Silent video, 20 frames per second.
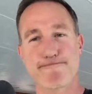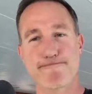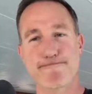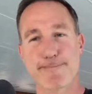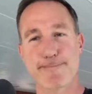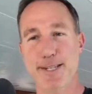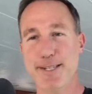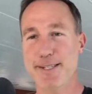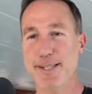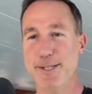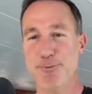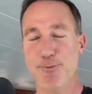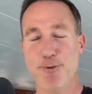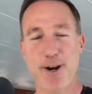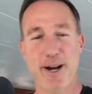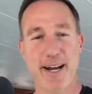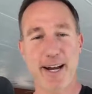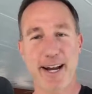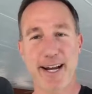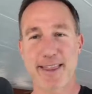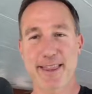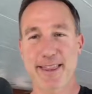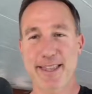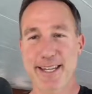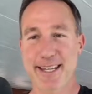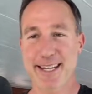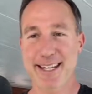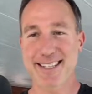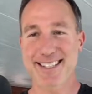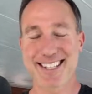This is why I
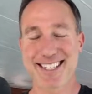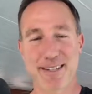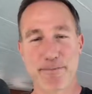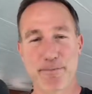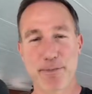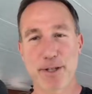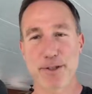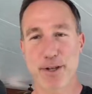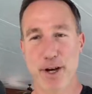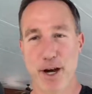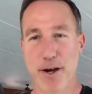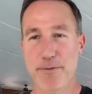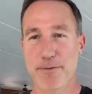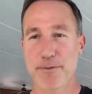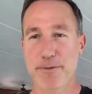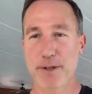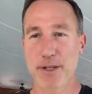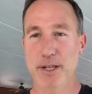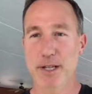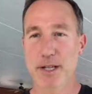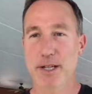think it's going to be tough